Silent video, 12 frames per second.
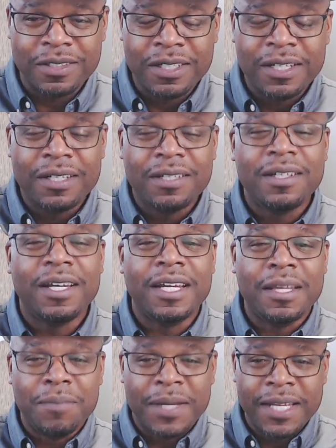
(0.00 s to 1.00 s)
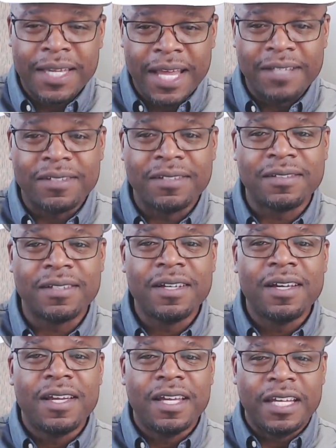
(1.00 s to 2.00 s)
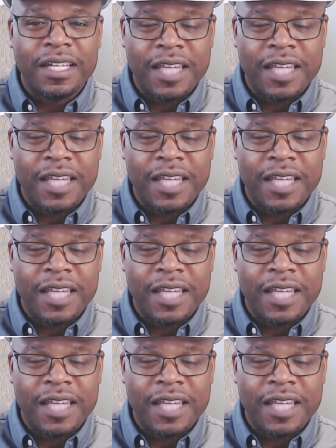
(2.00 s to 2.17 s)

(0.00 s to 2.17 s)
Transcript: And in many cases, that